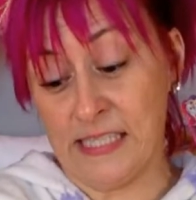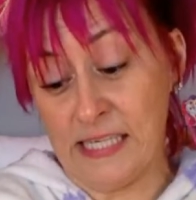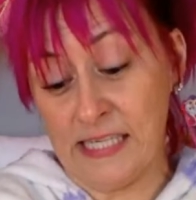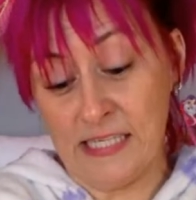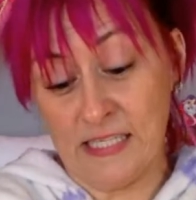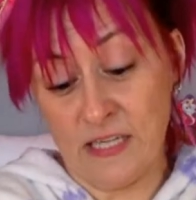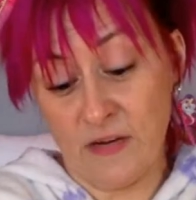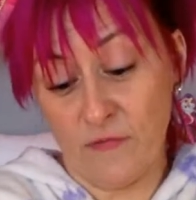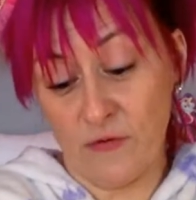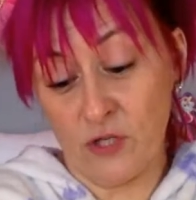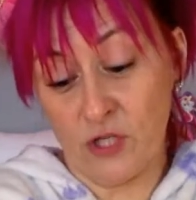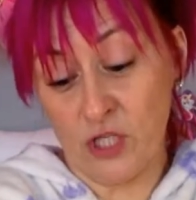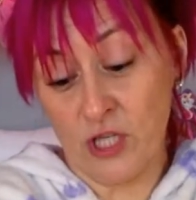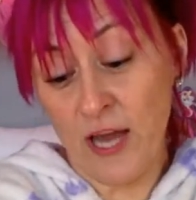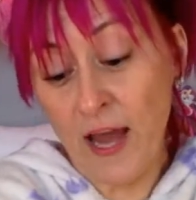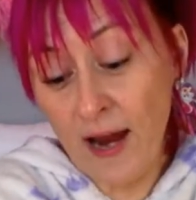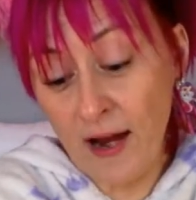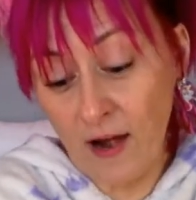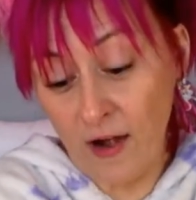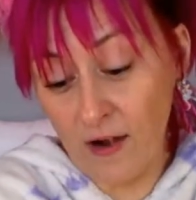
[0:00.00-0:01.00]
Sit in a
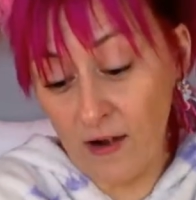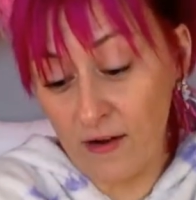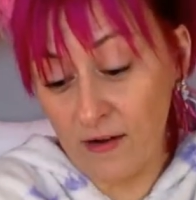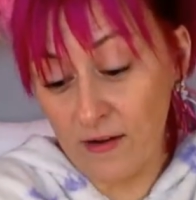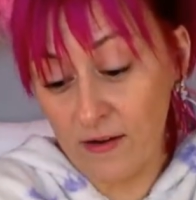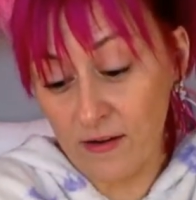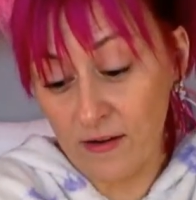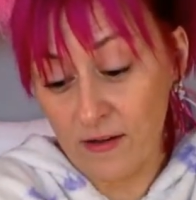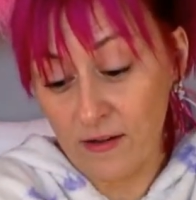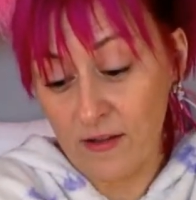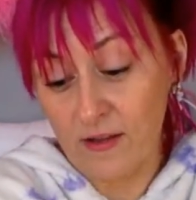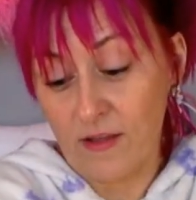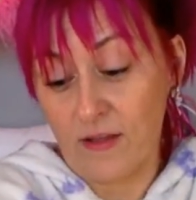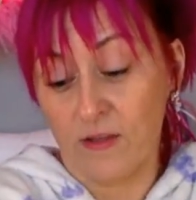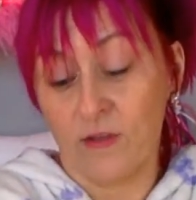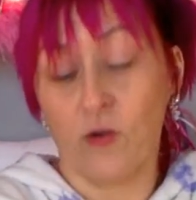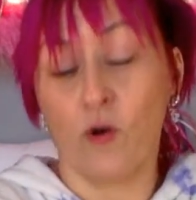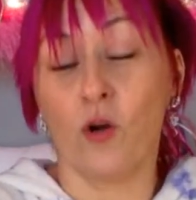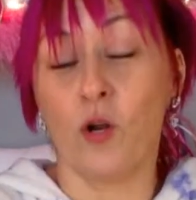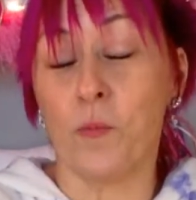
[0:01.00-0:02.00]
different chair,
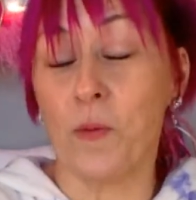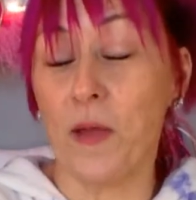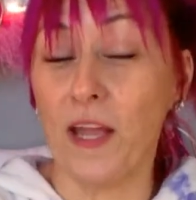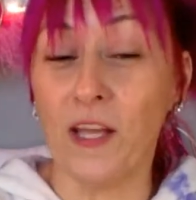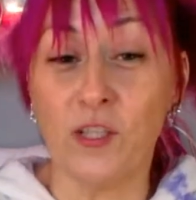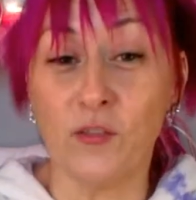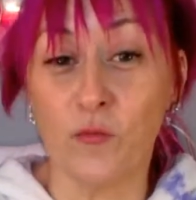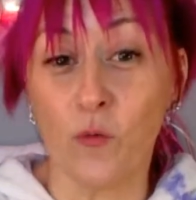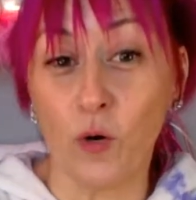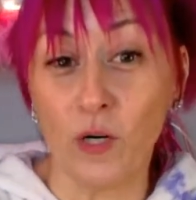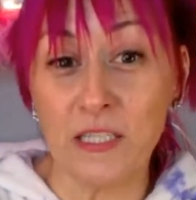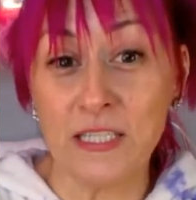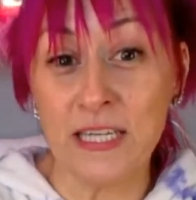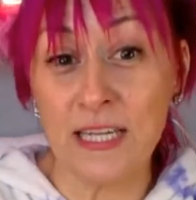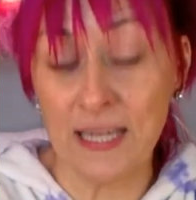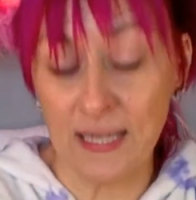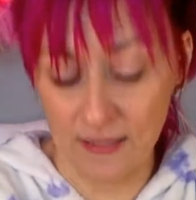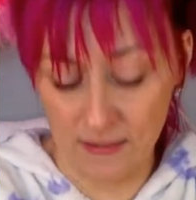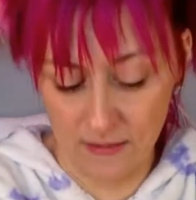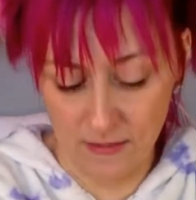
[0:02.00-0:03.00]
go to page
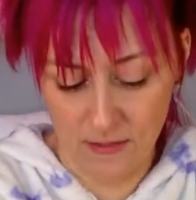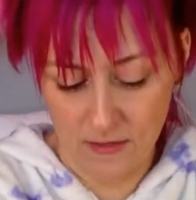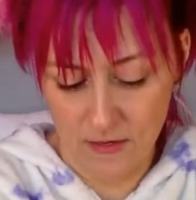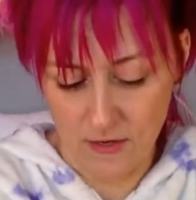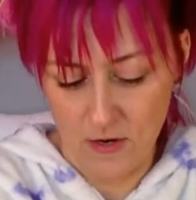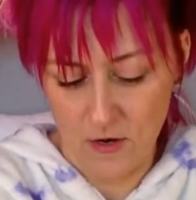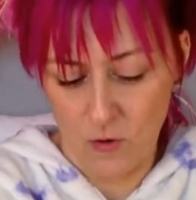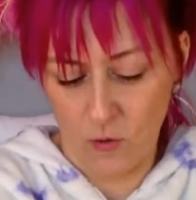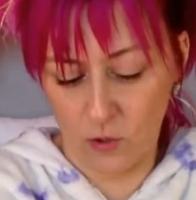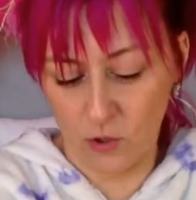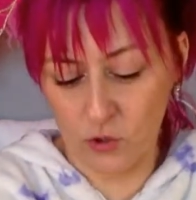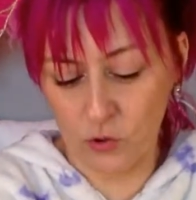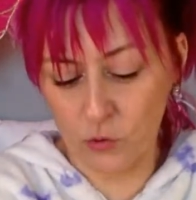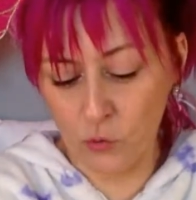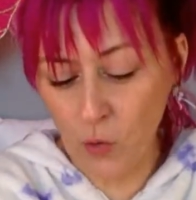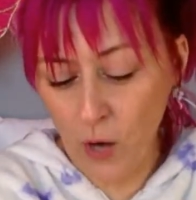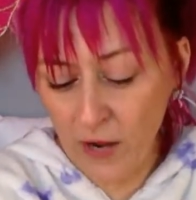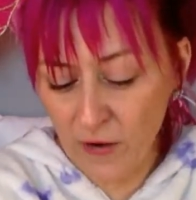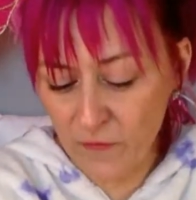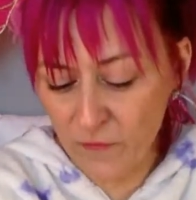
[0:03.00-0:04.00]
14,
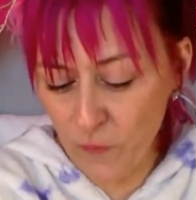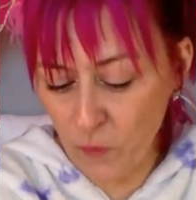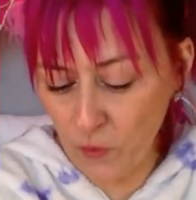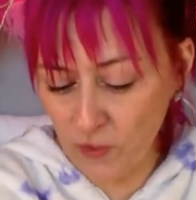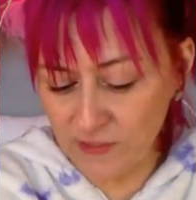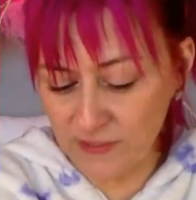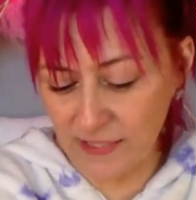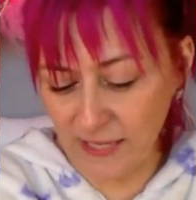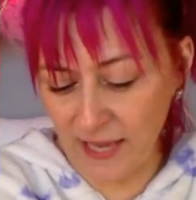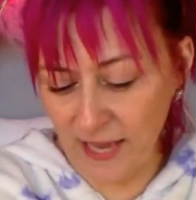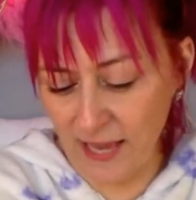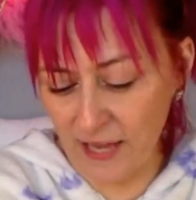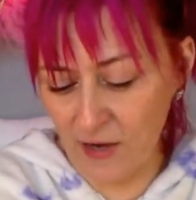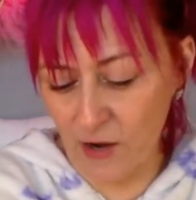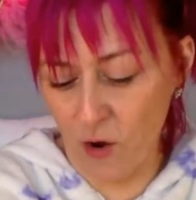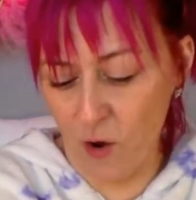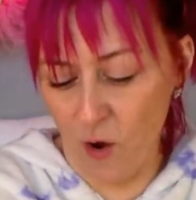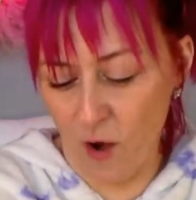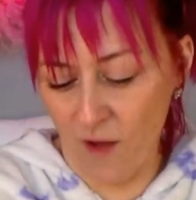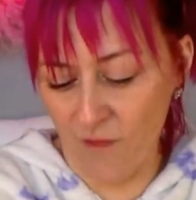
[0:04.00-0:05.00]
or try to force
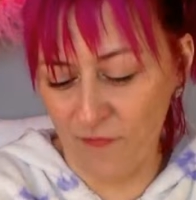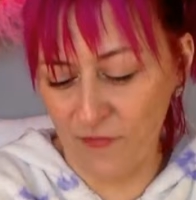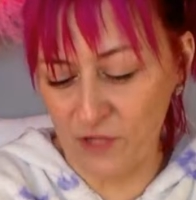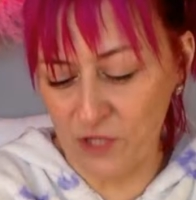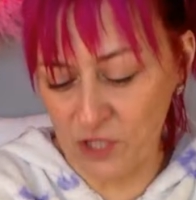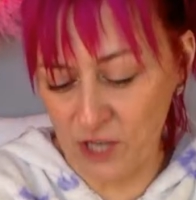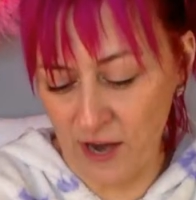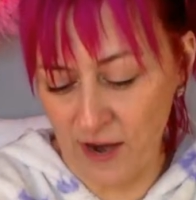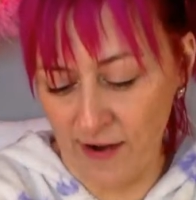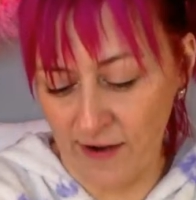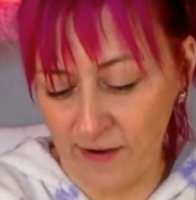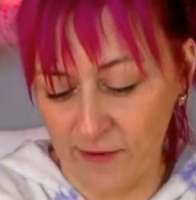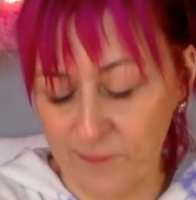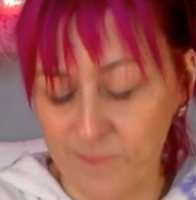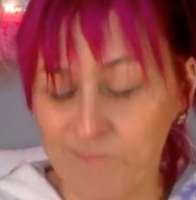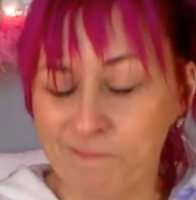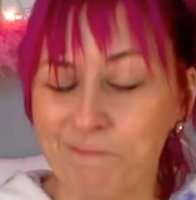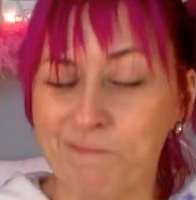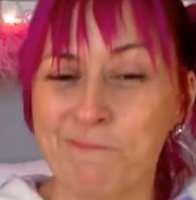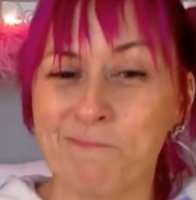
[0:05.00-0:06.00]
Hannah off the
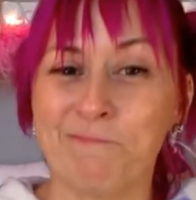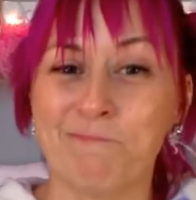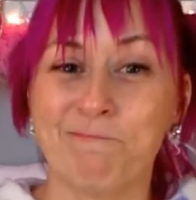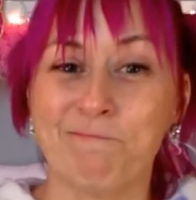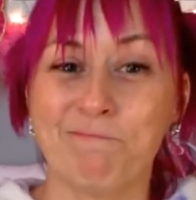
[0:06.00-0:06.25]
chair?